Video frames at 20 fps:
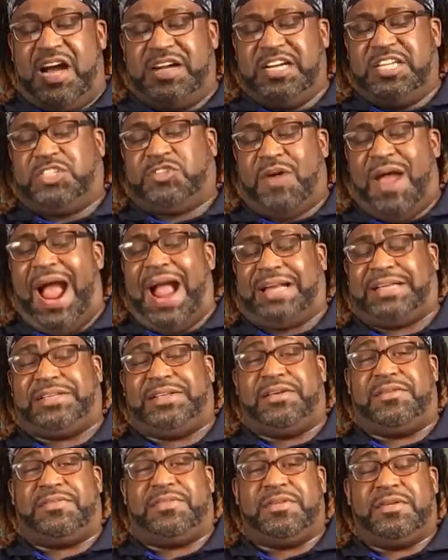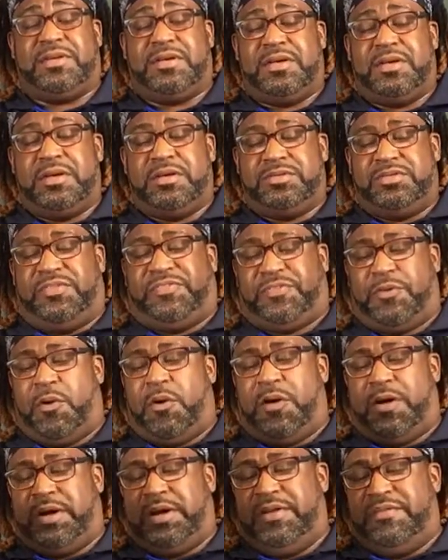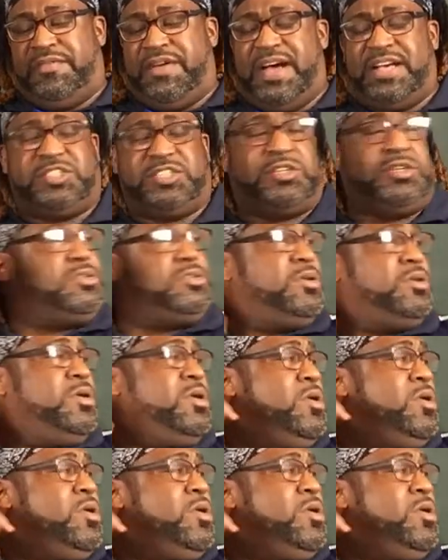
unattractive to foreign investors.